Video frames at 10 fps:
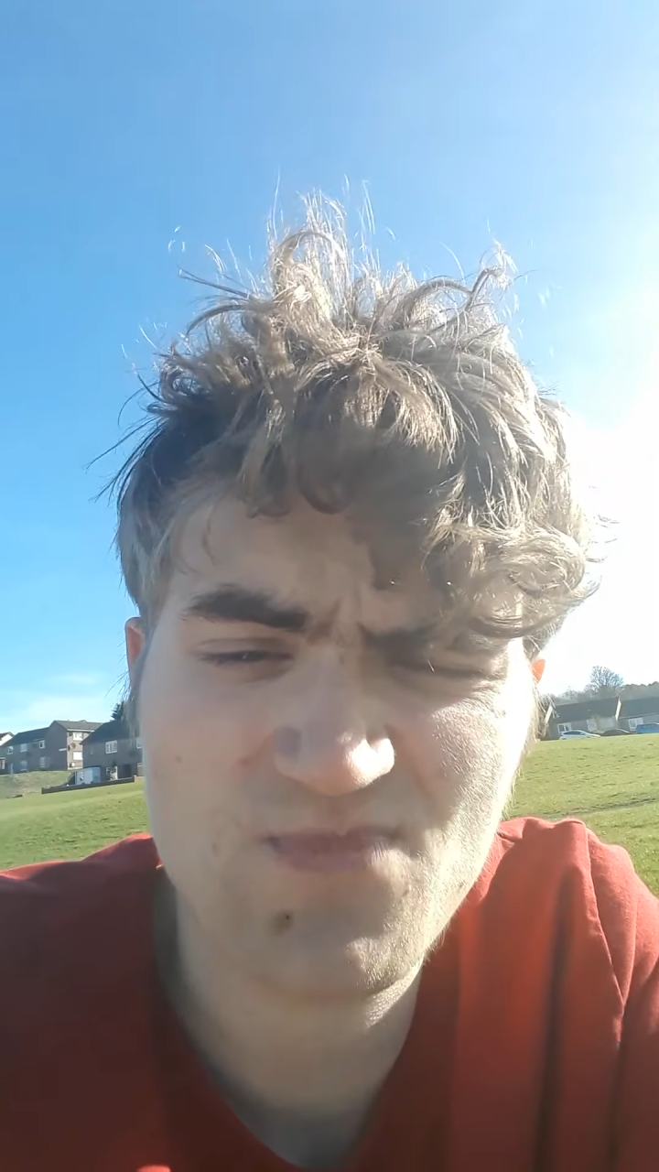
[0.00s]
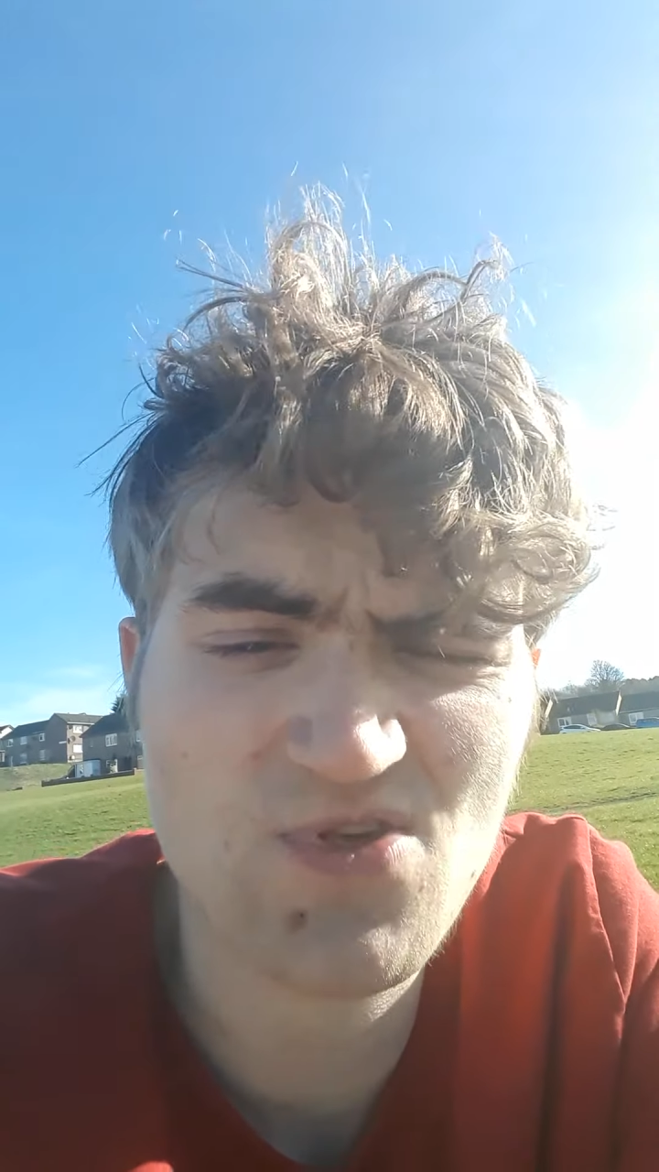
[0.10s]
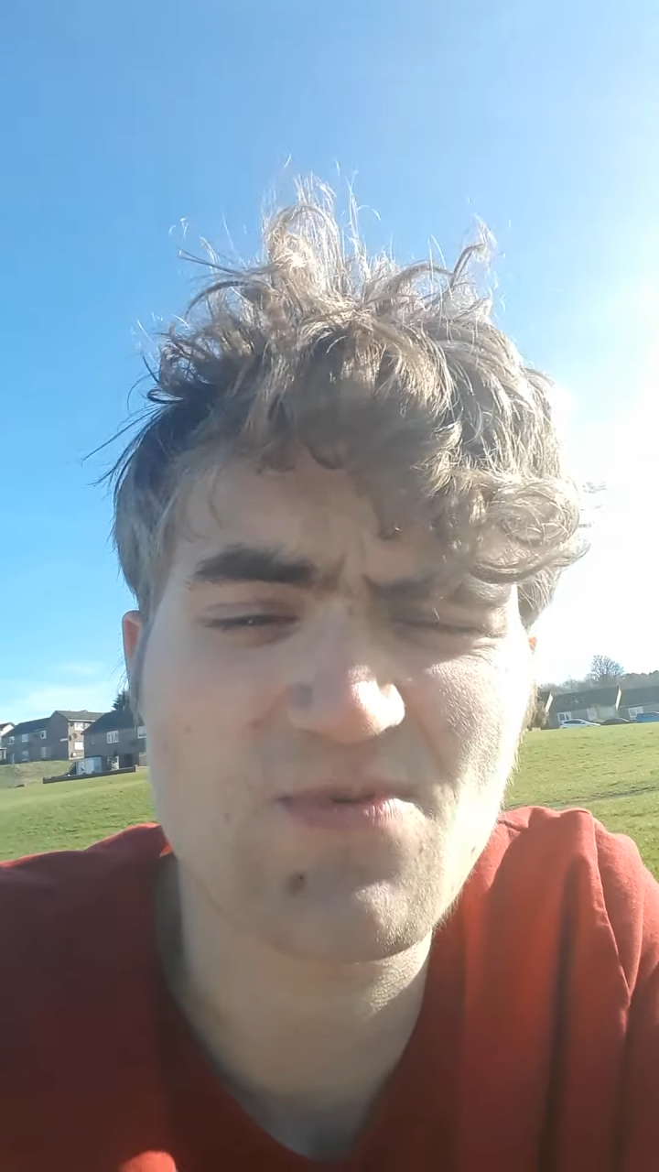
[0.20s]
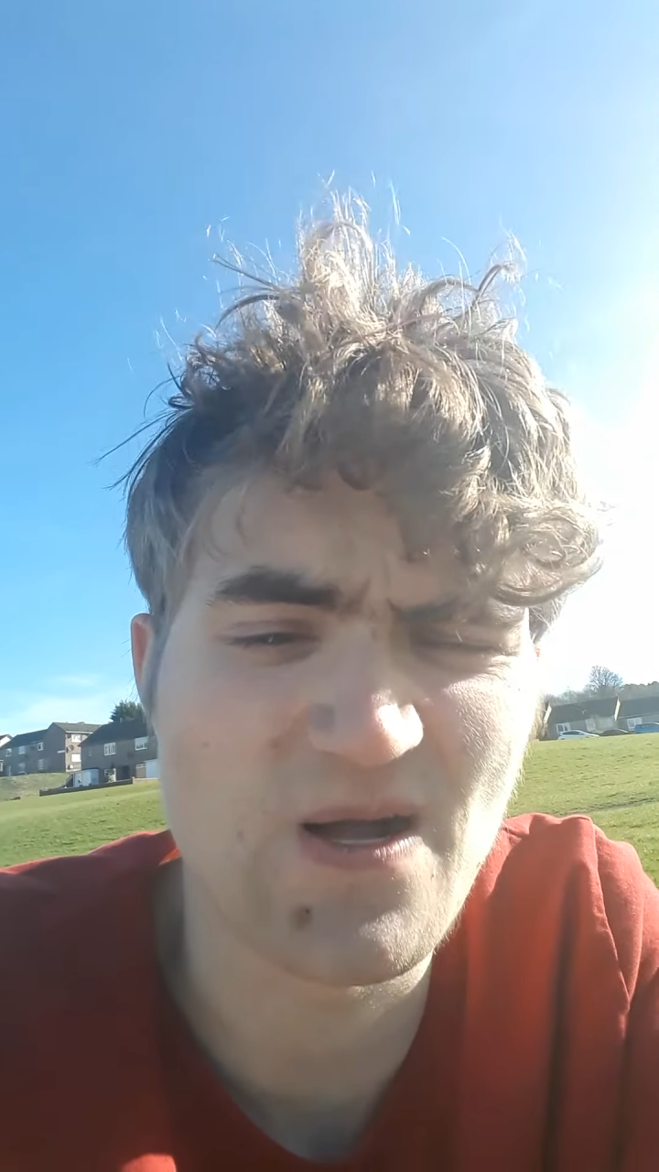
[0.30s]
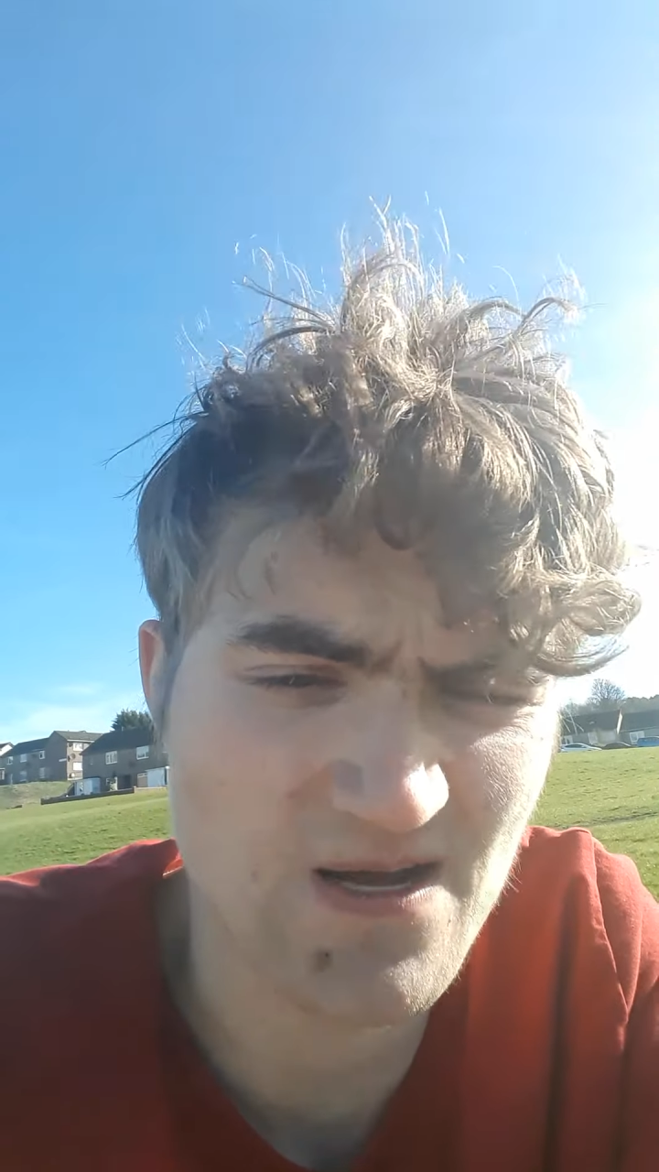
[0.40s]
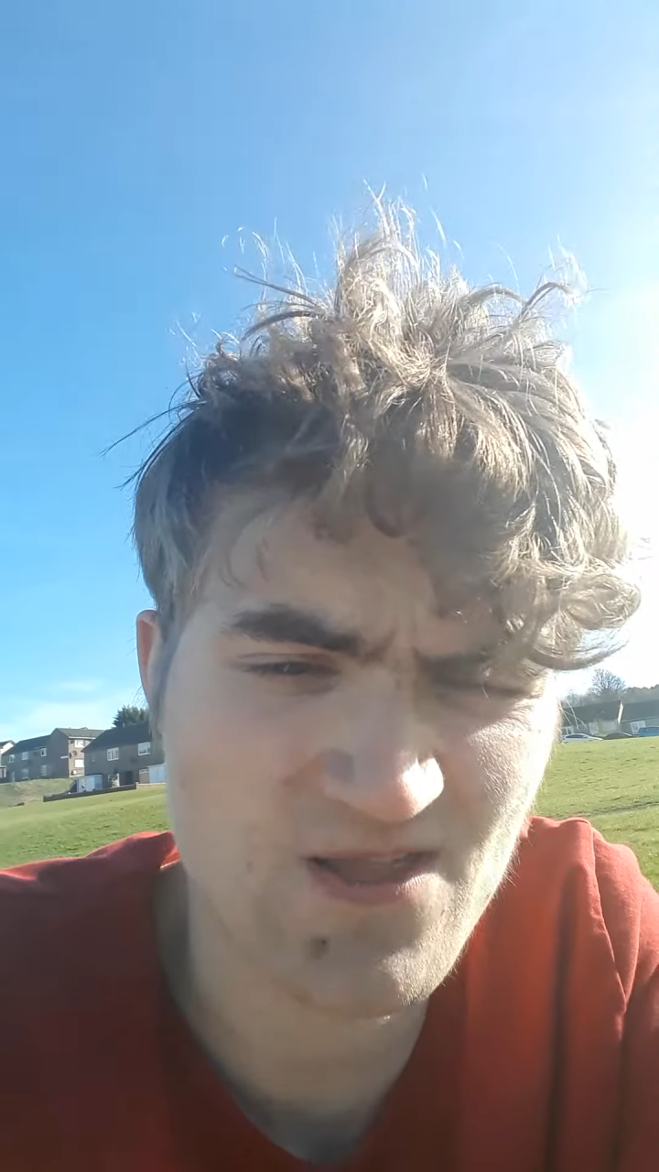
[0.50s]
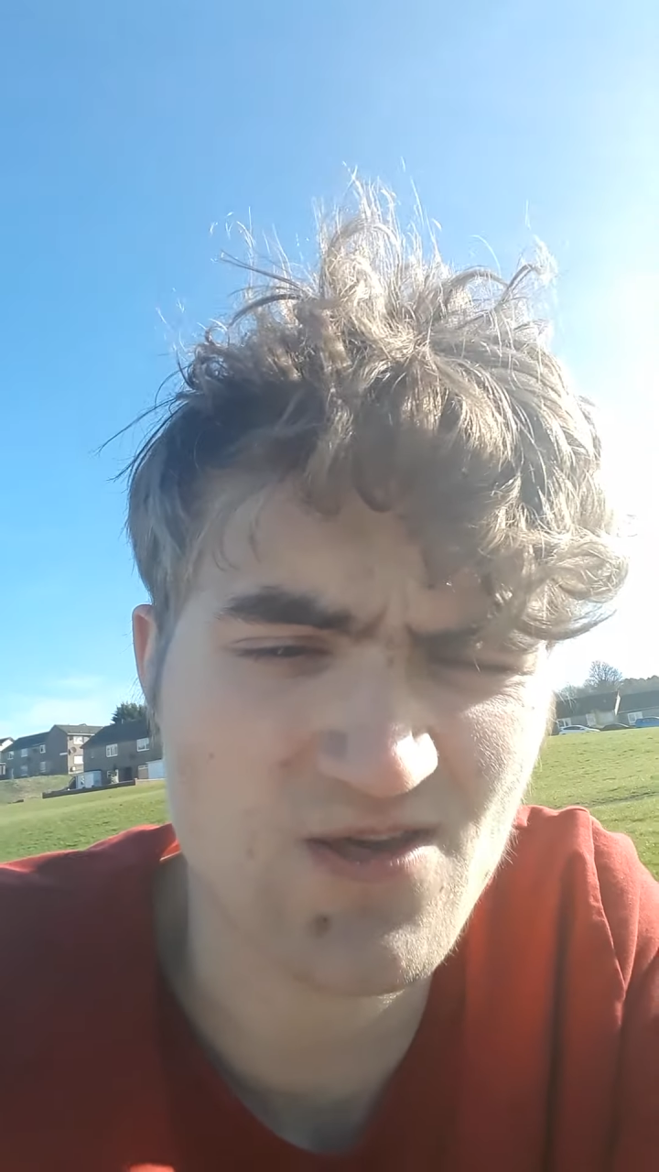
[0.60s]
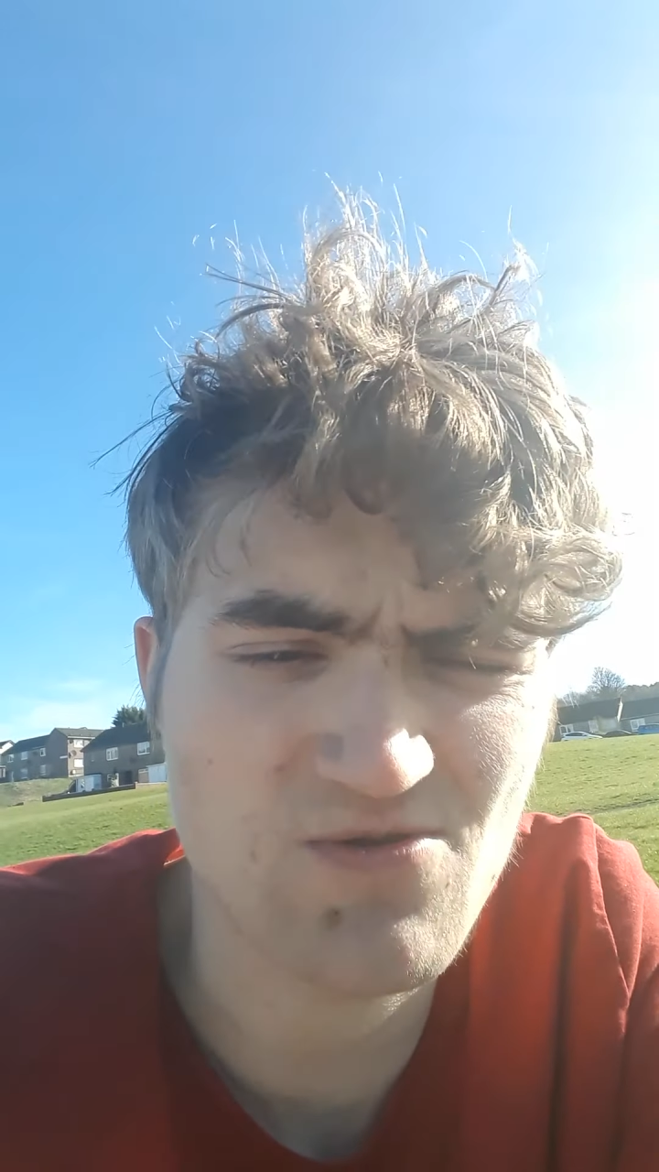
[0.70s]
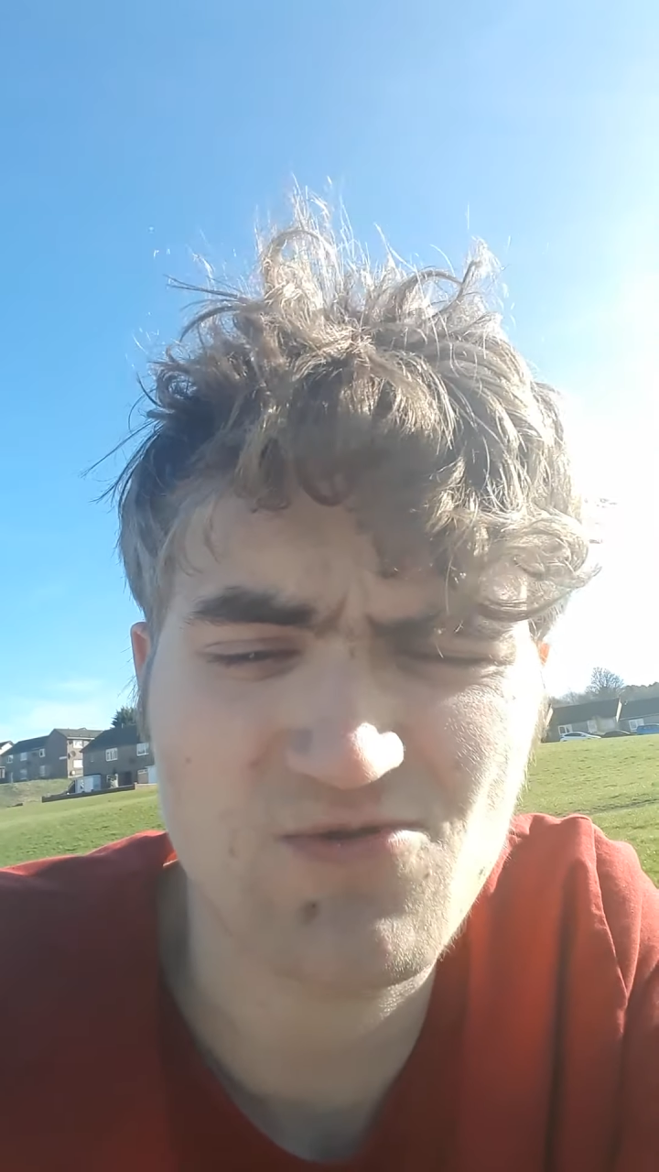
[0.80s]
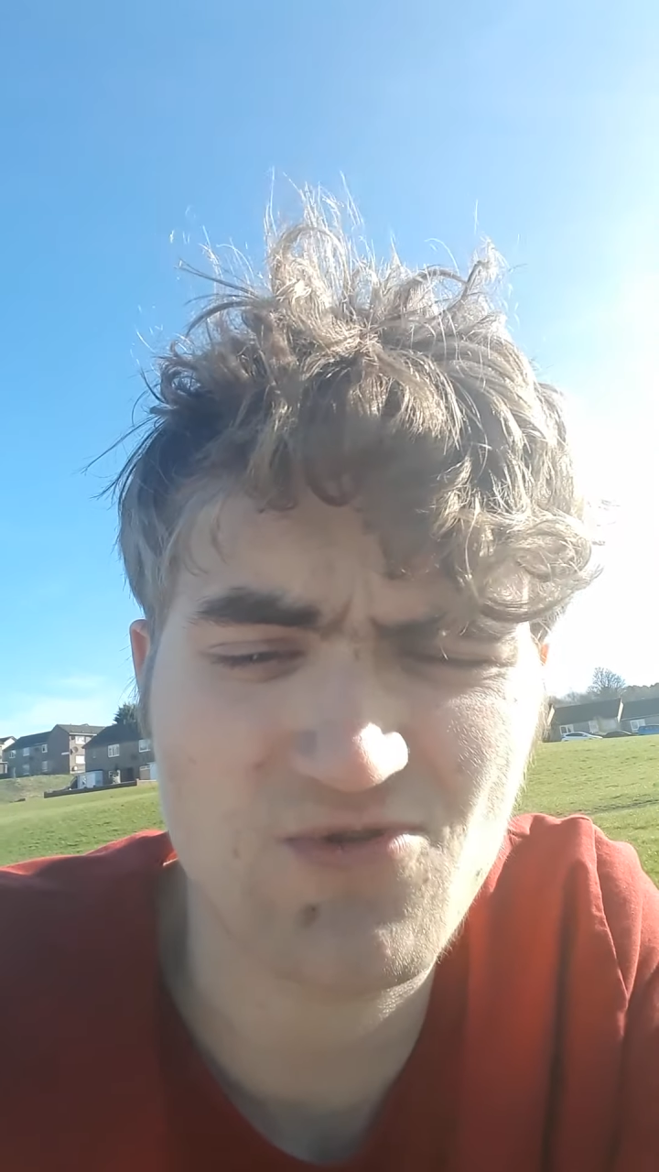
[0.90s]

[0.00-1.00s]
just relaxing,